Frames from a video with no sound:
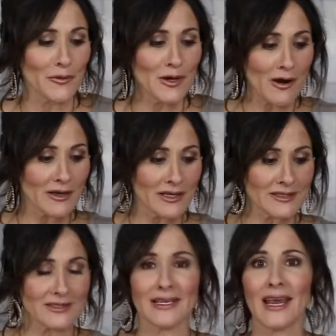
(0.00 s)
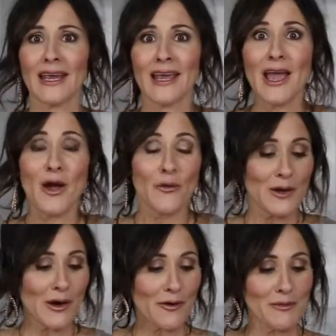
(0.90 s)
Regardless, today
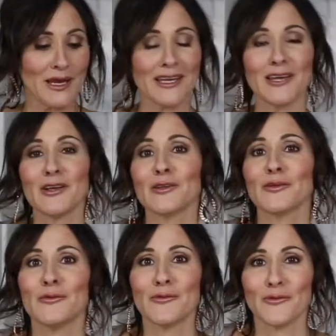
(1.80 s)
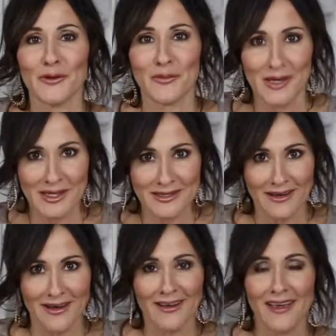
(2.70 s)
we are making gluten-free pizza.